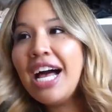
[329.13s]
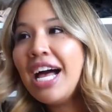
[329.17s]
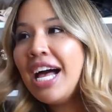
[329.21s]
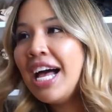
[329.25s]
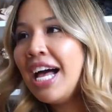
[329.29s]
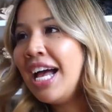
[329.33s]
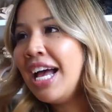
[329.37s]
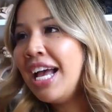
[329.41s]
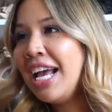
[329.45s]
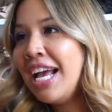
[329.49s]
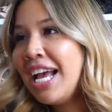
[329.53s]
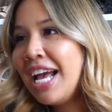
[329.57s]

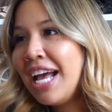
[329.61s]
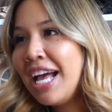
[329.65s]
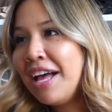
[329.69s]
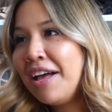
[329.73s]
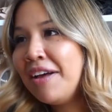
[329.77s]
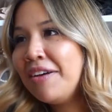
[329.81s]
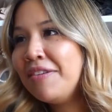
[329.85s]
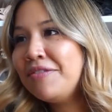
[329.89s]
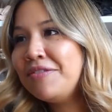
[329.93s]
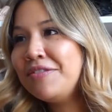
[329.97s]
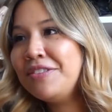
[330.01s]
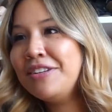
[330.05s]
I
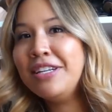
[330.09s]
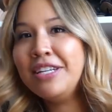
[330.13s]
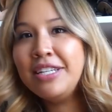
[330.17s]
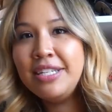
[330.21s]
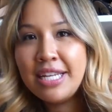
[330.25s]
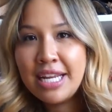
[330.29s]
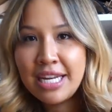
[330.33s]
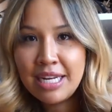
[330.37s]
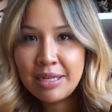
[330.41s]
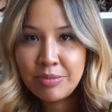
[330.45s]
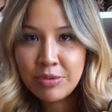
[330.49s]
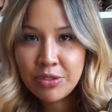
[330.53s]
have
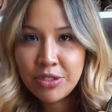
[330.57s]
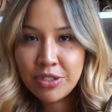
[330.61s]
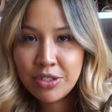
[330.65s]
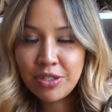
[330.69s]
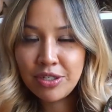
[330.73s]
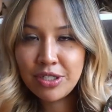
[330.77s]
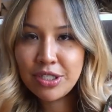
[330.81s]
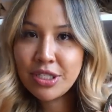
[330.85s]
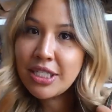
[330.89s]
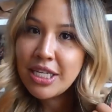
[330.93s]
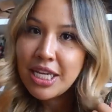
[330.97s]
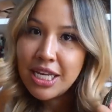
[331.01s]
denim
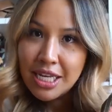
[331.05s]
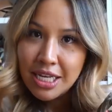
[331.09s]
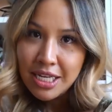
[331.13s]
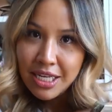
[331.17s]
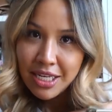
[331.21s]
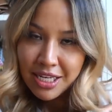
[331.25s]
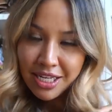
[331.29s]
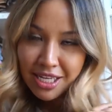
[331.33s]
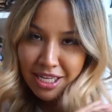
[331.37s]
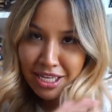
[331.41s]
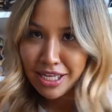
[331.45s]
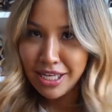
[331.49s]
shorts in
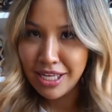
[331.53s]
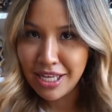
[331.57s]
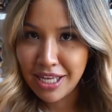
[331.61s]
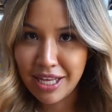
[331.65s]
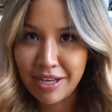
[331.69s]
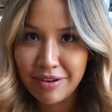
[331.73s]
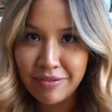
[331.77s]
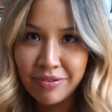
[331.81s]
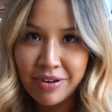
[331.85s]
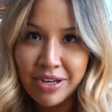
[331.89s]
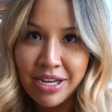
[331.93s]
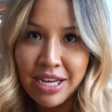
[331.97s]

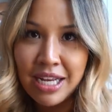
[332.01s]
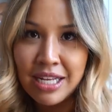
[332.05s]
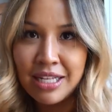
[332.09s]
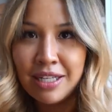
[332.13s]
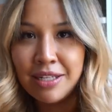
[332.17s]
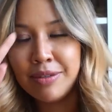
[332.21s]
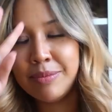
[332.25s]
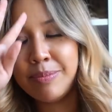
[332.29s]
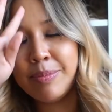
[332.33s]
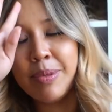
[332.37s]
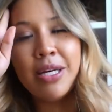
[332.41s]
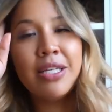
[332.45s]
every
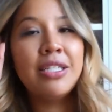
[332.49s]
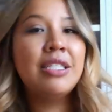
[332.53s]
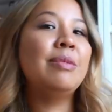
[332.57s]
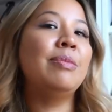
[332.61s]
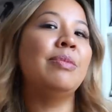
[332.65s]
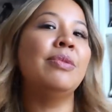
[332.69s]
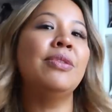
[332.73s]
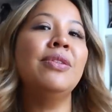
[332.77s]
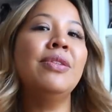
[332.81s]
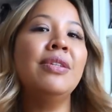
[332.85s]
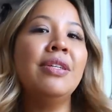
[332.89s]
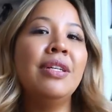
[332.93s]
color
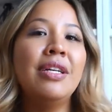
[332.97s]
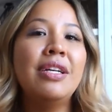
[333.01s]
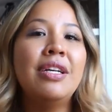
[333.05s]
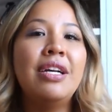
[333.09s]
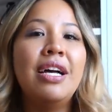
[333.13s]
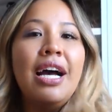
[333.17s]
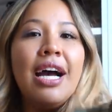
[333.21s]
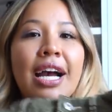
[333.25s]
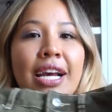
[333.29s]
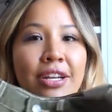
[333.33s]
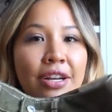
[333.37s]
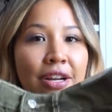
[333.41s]
possible.
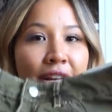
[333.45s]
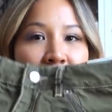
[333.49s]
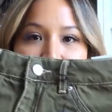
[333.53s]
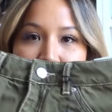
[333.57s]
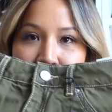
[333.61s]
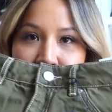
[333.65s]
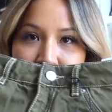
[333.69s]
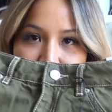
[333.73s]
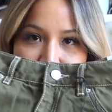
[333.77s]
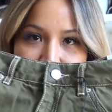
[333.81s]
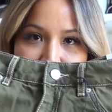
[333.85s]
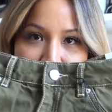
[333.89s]
I don't
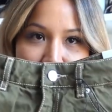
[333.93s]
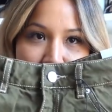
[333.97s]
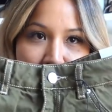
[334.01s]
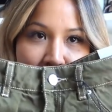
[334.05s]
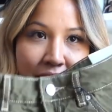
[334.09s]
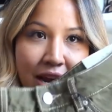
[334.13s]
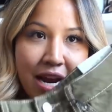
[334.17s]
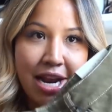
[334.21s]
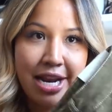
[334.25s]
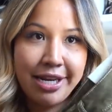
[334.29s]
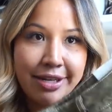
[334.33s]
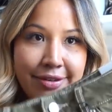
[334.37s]
have one in
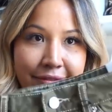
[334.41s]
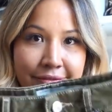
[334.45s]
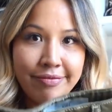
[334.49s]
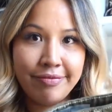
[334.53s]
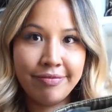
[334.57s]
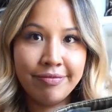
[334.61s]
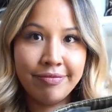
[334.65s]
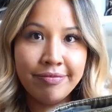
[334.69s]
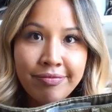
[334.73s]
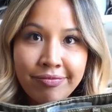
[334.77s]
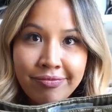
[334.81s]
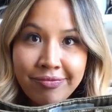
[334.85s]
green.
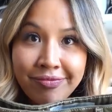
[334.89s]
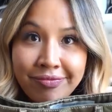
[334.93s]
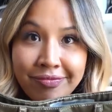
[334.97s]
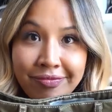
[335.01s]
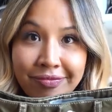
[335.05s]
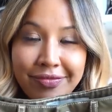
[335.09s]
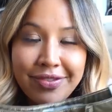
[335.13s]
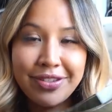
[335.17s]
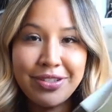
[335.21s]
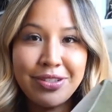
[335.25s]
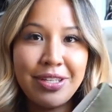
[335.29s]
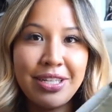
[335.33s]

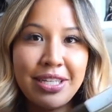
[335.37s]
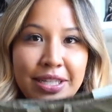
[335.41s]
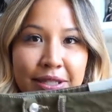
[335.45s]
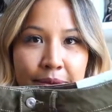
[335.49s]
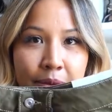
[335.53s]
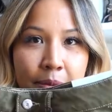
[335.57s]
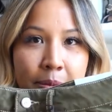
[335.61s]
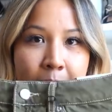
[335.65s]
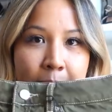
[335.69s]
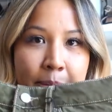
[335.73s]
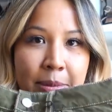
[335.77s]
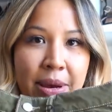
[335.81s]
Hmm, so this
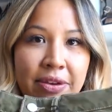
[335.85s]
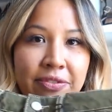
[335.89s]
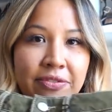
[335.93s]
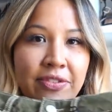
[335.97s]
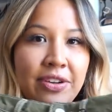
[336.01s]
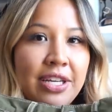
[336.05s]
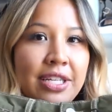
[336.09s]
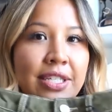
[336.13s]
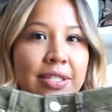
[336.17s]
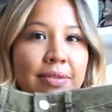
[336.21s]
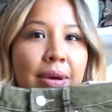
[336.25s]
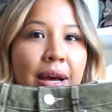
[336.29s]
will be my
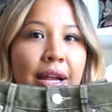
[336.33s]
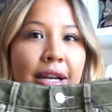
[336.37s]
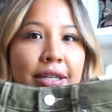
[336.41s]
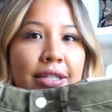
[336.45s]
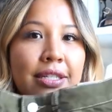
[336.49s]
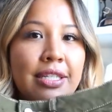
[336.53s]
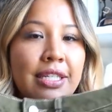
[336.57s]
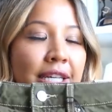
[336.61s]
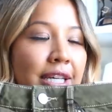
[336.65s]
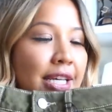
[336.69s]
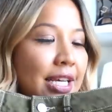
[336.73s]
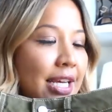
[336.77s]
first one.
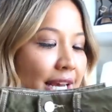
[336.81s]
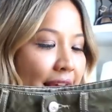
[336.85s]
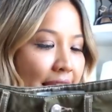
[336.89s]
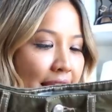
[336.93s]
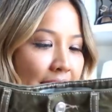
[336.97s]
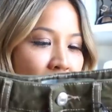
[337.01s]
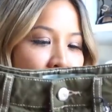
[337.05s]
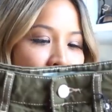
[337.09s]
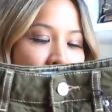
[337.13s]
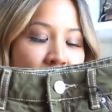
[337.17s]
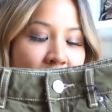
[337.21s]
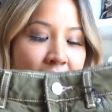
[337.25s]

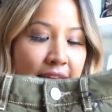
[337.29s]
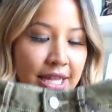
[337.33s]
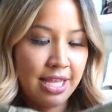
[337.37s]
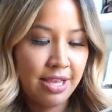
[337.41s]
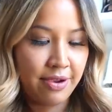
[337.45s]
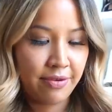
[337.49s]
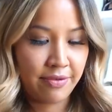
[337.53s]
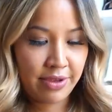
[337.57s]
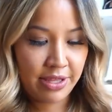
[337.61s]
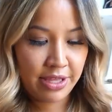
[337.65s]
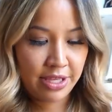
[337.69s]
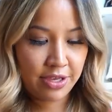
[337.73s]
And I think
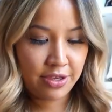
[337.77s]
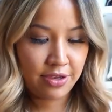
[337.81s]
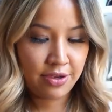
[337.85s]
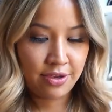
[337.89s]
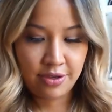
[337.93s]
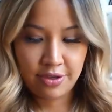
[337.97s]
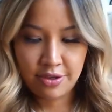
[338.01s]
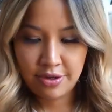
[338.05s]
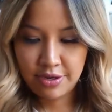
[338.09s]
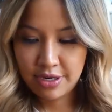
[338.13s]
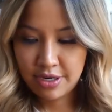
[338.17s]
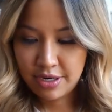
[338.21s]
they're really
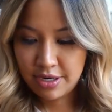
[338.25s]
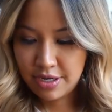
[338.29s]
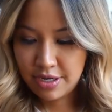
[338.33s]
cute.